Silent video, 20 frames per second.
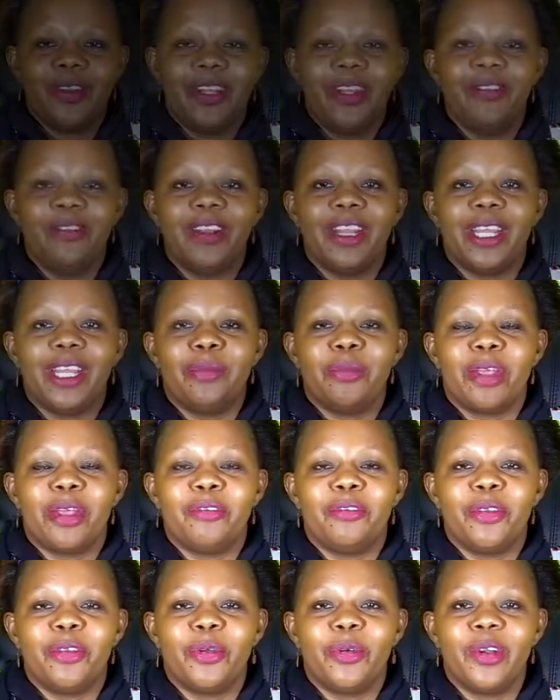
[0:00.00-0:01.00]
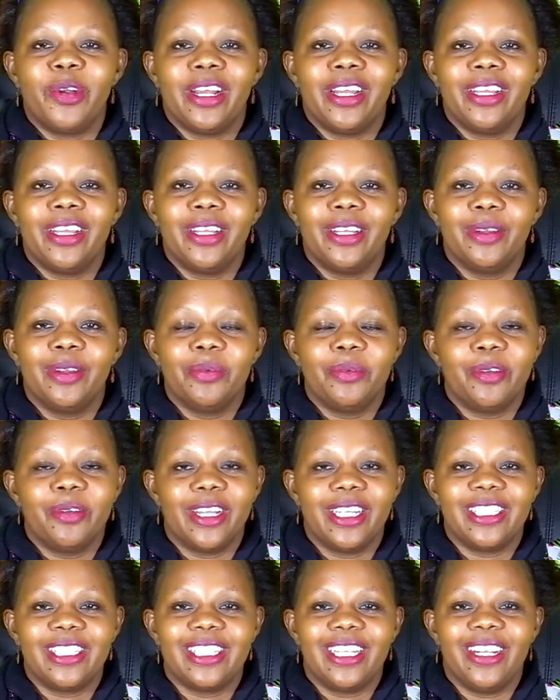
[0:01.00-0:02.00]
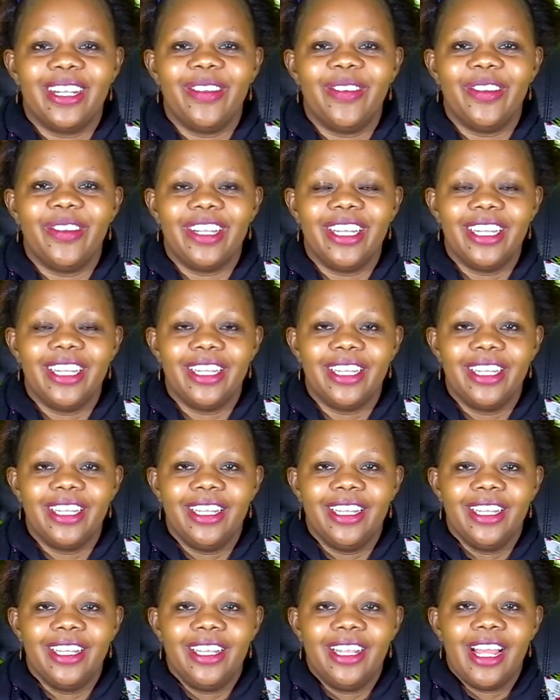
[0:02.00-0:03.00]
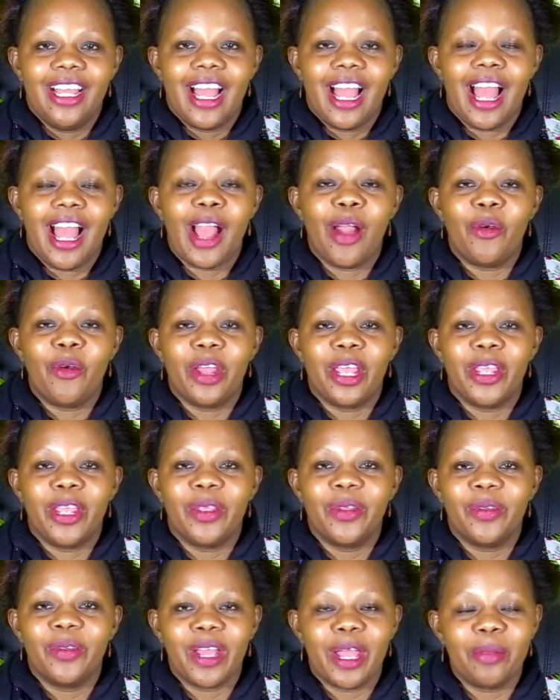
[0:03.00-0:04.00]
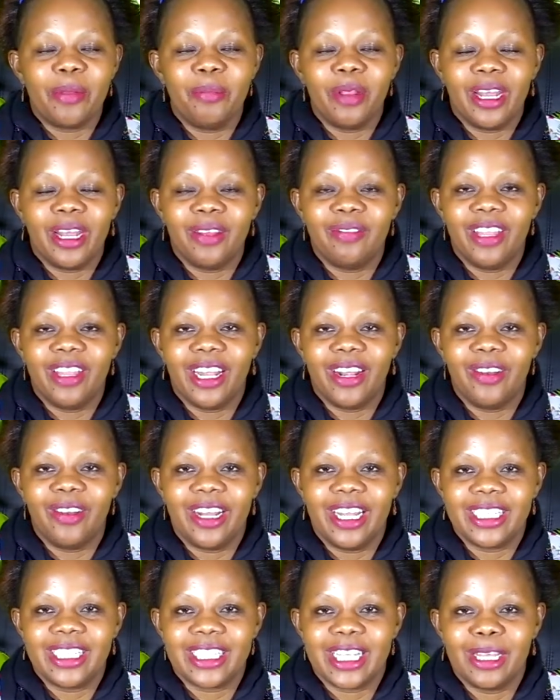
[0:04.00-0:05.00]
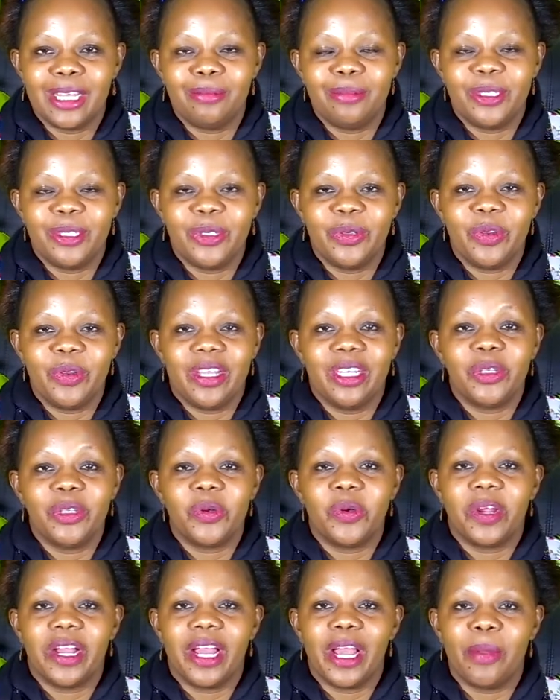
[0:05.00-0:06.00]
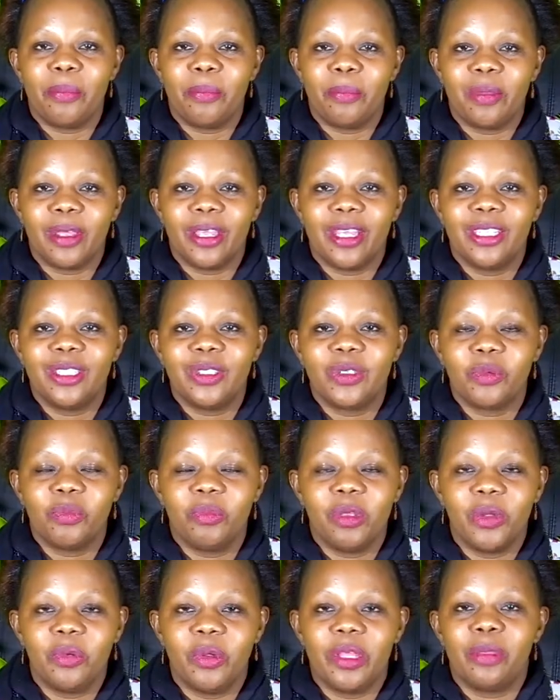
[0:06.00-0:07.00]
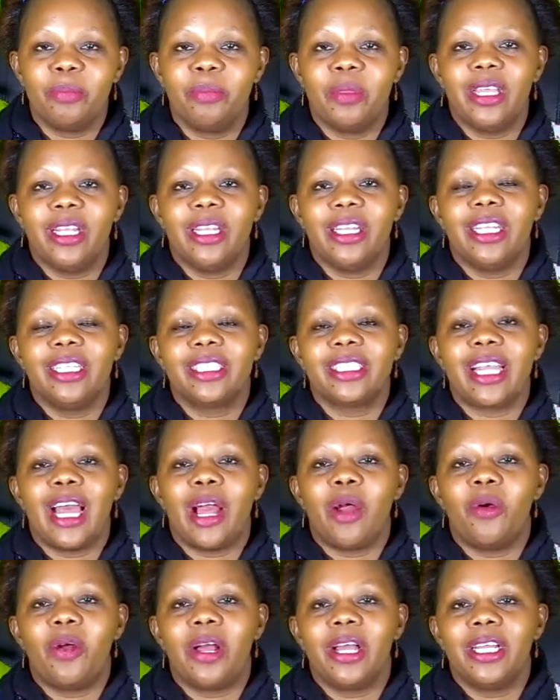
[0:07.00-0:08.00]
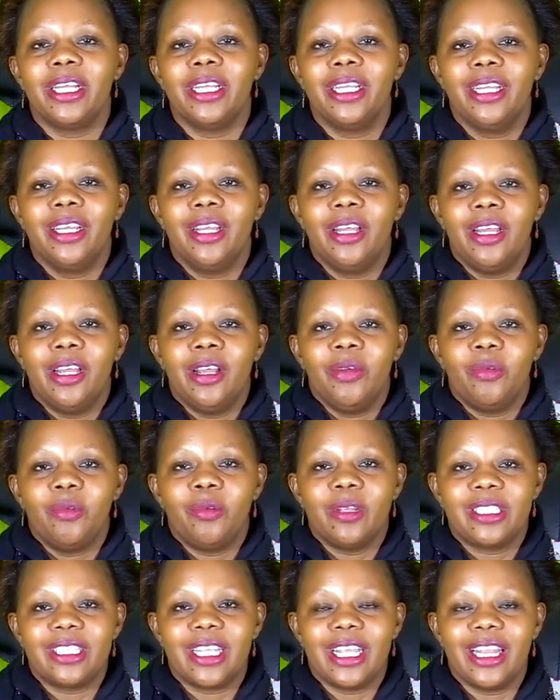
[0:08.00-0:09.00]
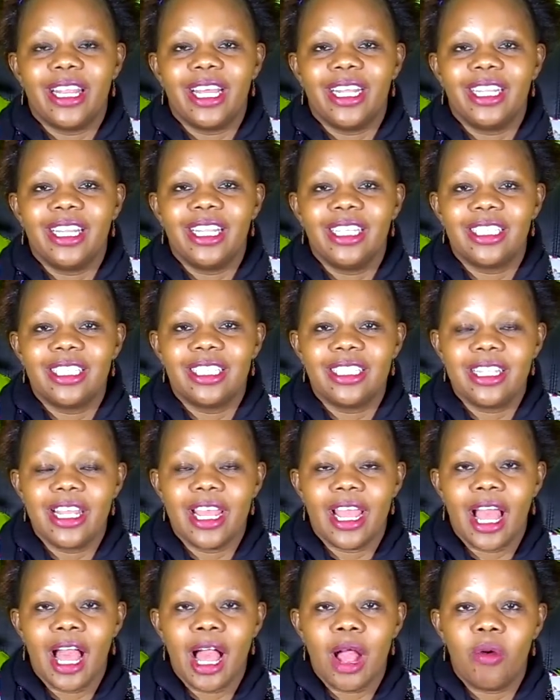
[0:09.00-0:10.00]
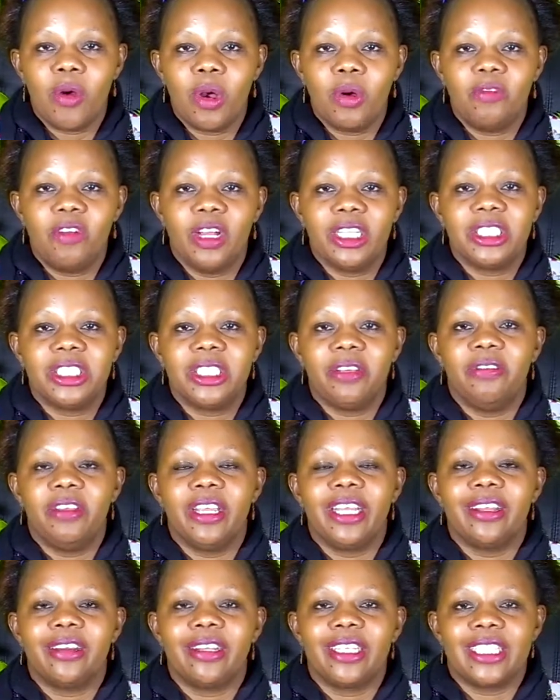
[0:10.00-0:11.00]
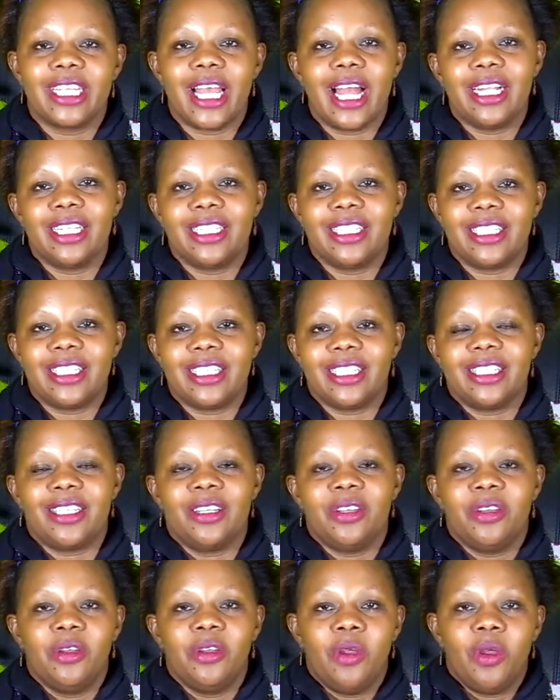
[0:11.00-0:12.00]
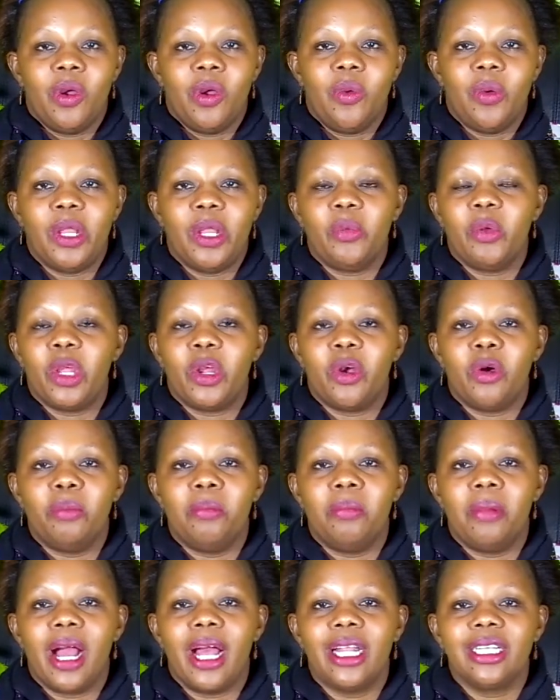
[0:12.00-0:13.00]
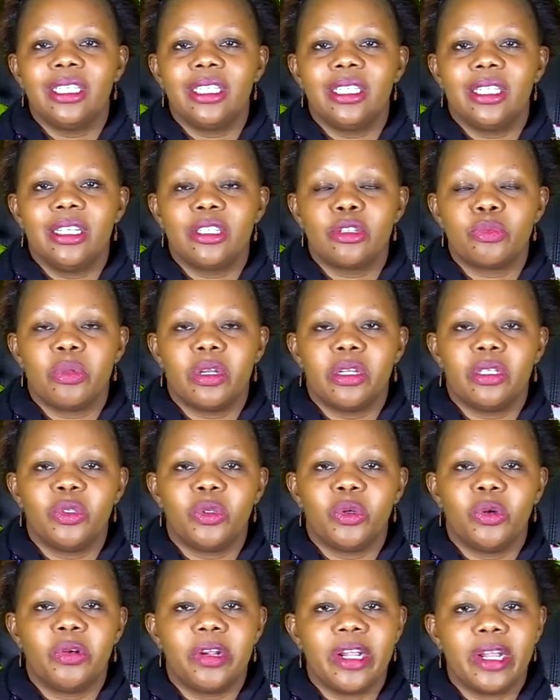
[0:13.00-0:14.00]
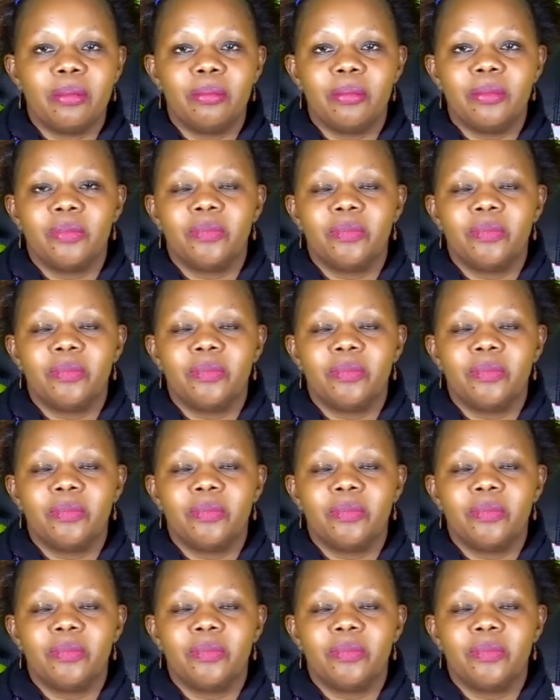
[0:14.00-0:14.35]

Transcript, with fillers: Good evening, my viewer. Praise the Lord. How are you? I believe the Lord has kept you and you're happy to be with me in this hour. We say that this is the hour of achieving results when we command the spiritual realm